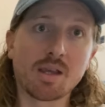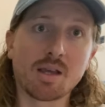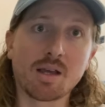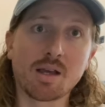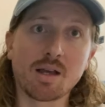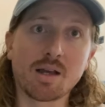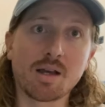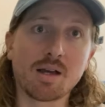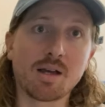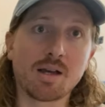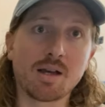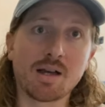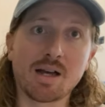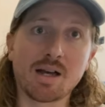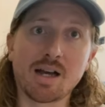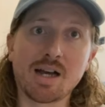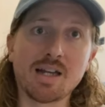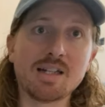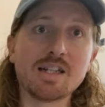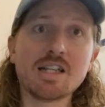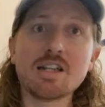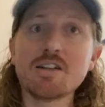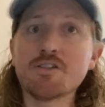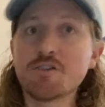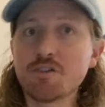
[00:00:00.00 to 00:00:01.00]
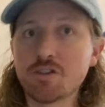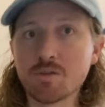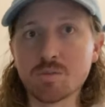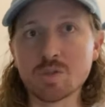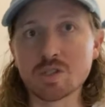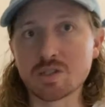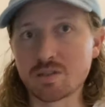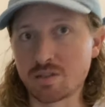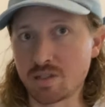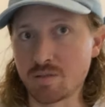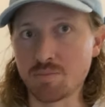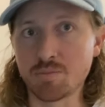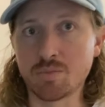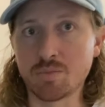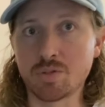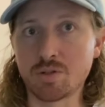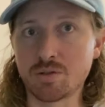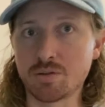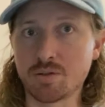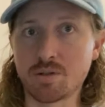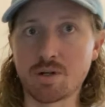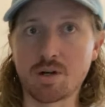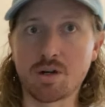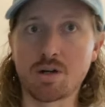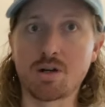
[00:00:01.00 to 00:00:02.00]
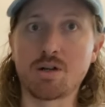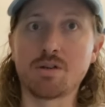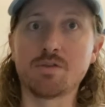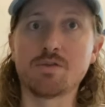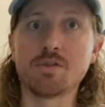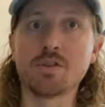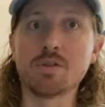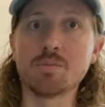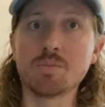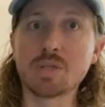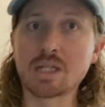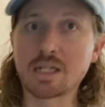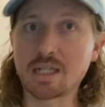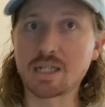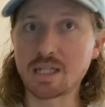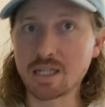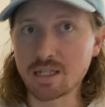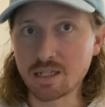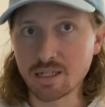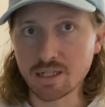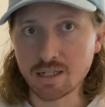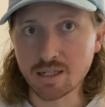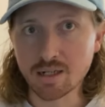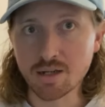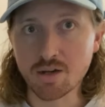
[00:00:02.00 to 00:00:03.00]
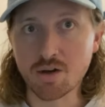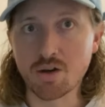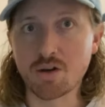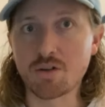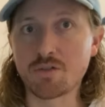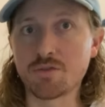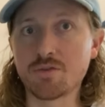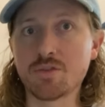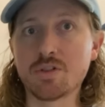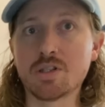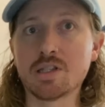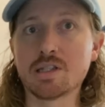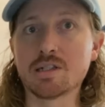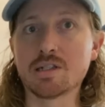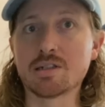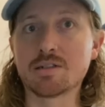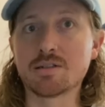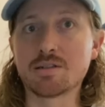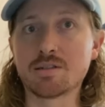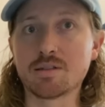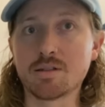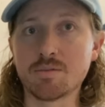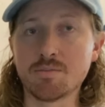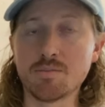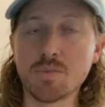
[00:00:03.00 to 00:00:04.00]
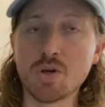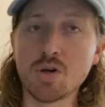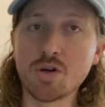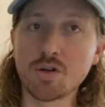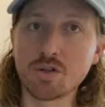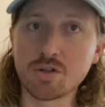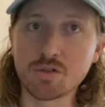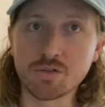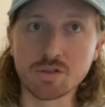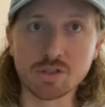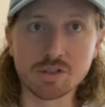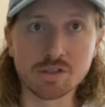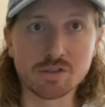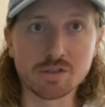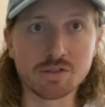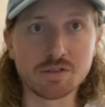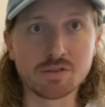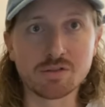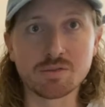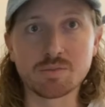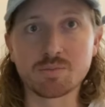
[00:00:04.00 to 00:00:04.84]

an infamous symbol of the beginning of this murderous,